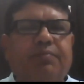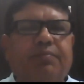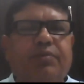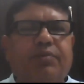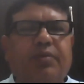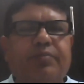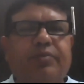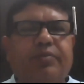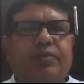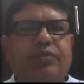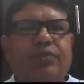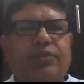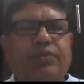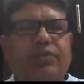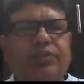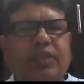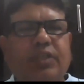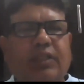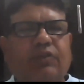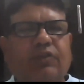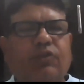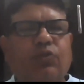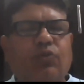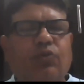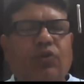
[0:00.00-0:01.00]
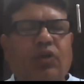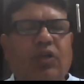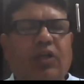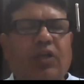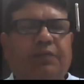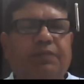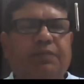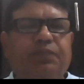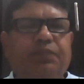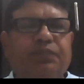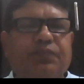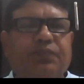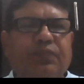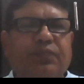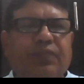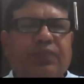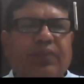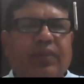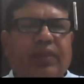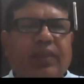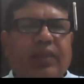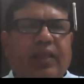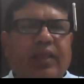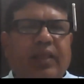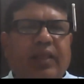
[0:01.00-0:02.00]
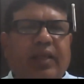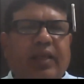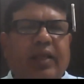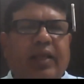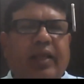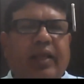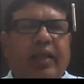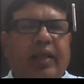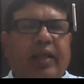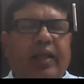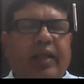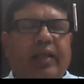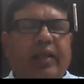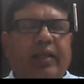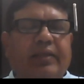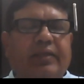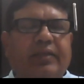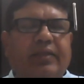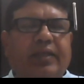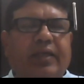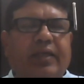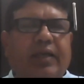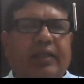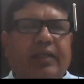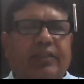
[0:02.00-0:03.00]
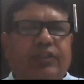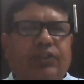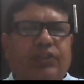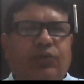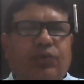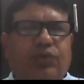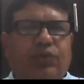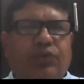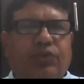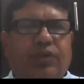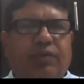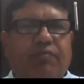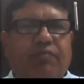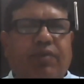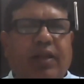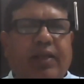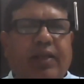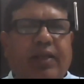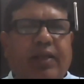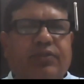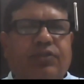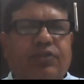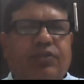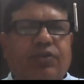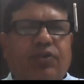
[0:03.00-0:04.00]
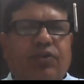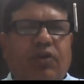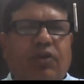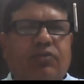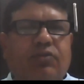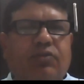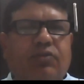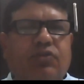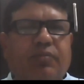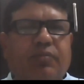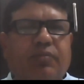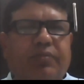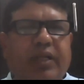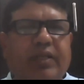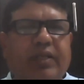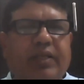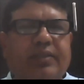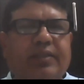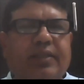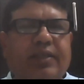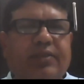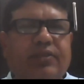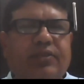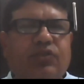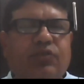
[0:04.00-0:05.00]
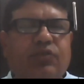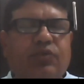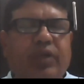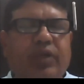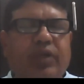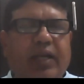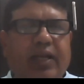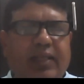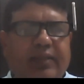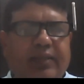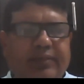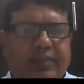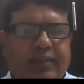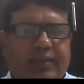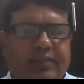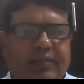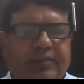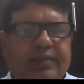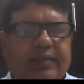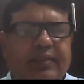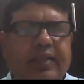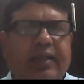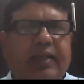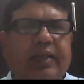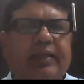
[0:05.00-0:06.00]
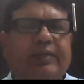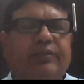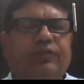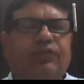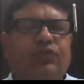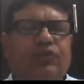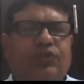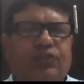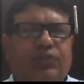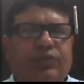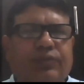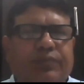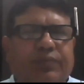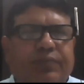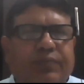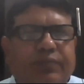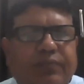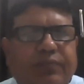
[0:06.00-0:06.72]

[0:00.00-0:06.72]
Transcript: Professor Chathukulam. And your reflection also brings us to another challenge.